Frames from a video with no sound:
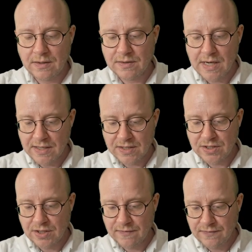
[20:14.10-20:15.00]

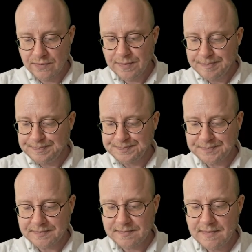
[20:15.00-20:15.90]
digesting your food,
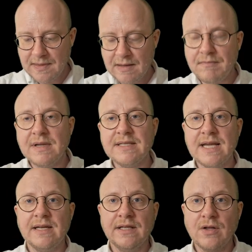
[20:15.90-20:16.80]

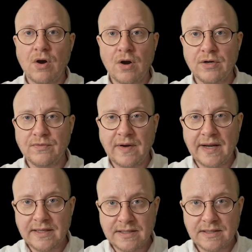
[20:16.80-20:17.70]
maintaining the heart
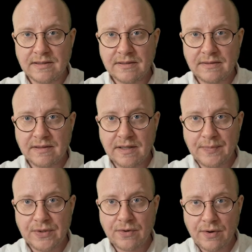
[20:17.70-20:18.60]
rate,
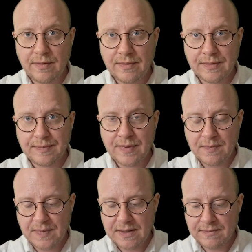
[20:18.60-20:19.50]
keeping your heart
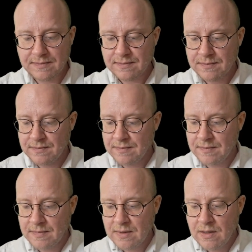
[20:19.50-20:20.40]
pumping,
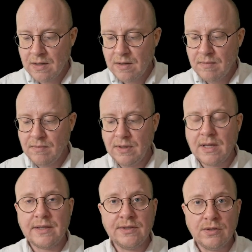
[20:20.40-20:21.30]

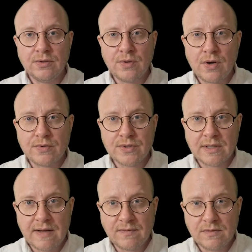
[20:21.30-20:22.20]
blood glucose
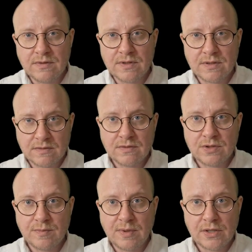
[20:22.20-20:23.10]
levels,
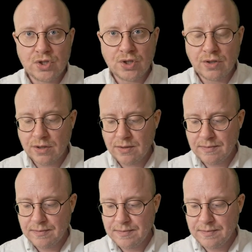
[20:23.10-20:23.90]
blood sugar,